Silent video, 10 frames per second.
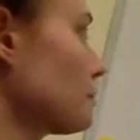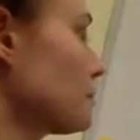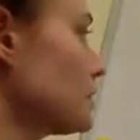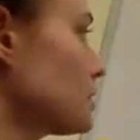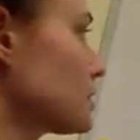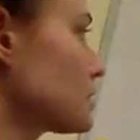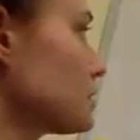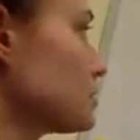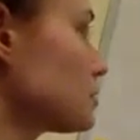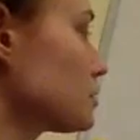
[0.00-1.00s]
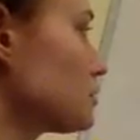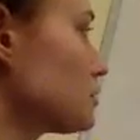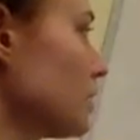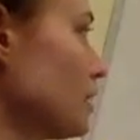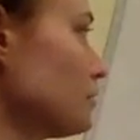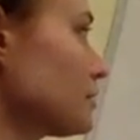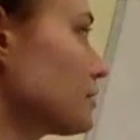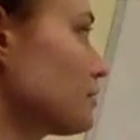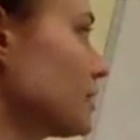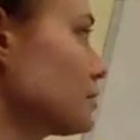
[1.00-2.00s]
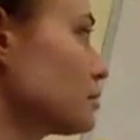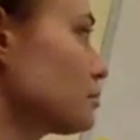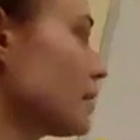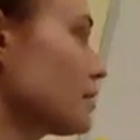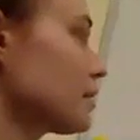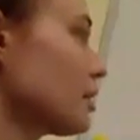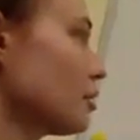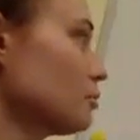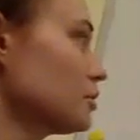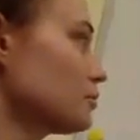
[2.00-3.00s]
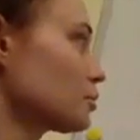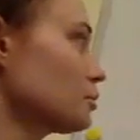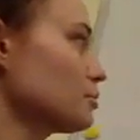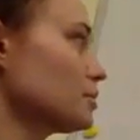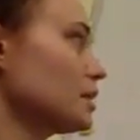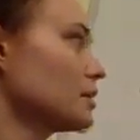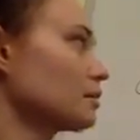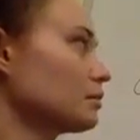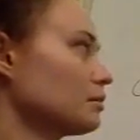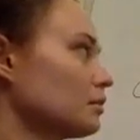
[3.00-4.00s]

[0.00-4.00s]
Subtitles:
this 35 is investment by the government from their